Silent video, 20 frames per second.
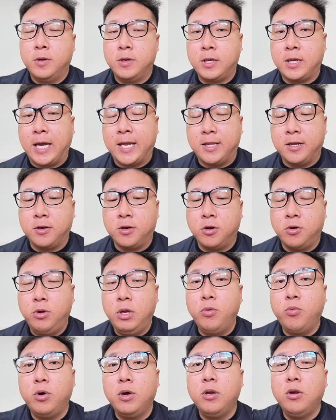
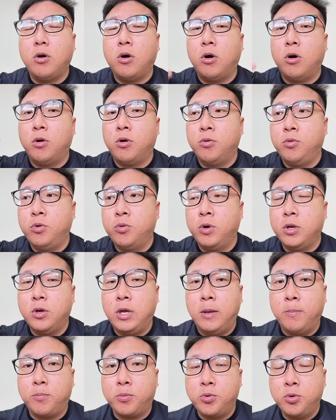category one, or you want
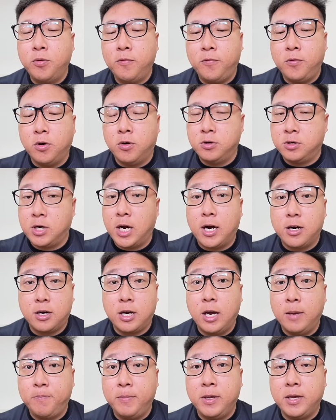to improve your dark
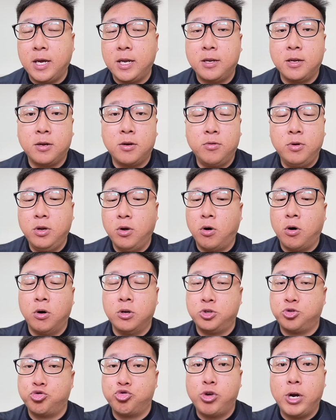typing category or
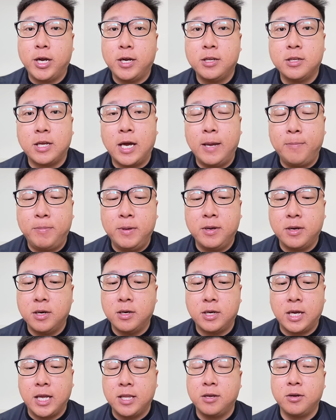dragon typing
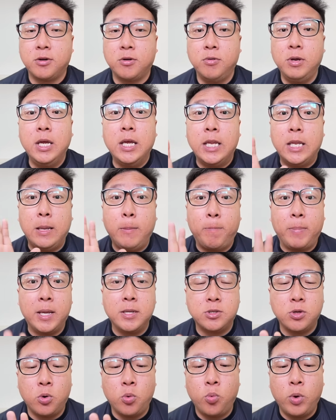category, it
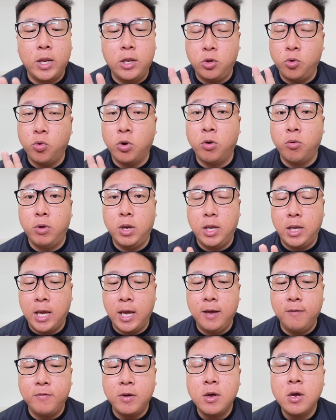depends on what you already
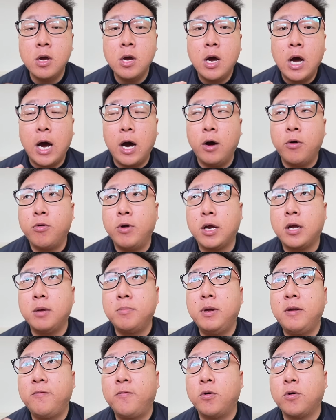have. I would
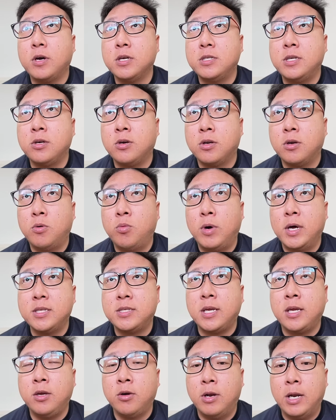recommend focusing on the ones
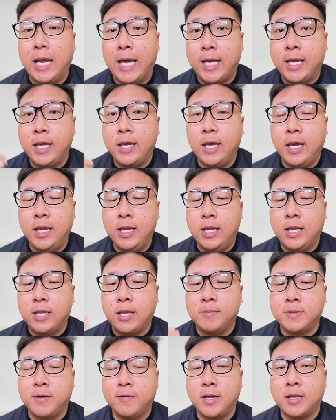that you're lacking in
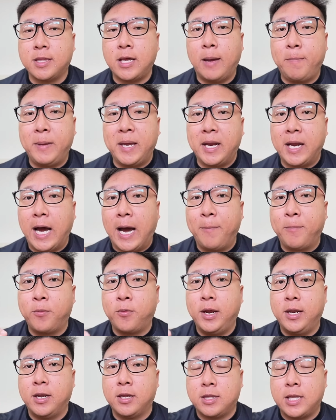terms of the typing and
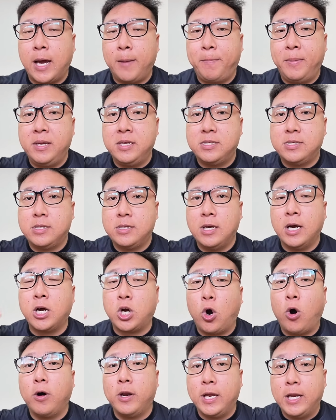upgrade the typings
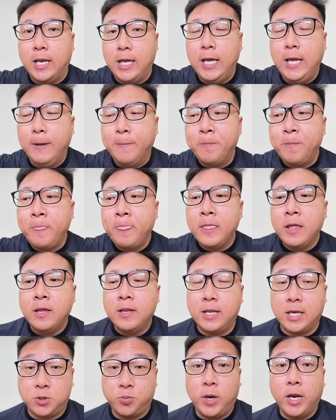accordingly.
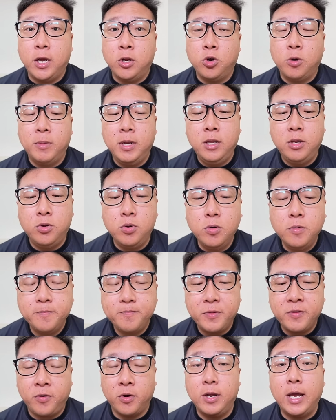That's what I normally do.
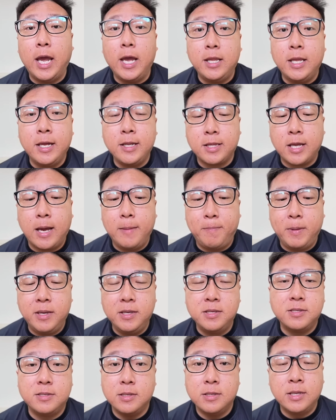For the 18
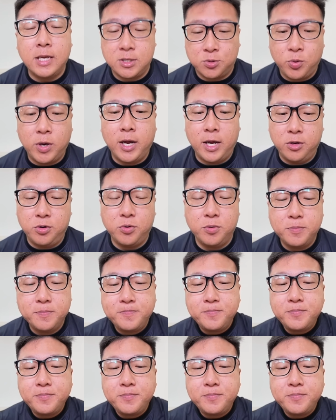typings, that's what I do.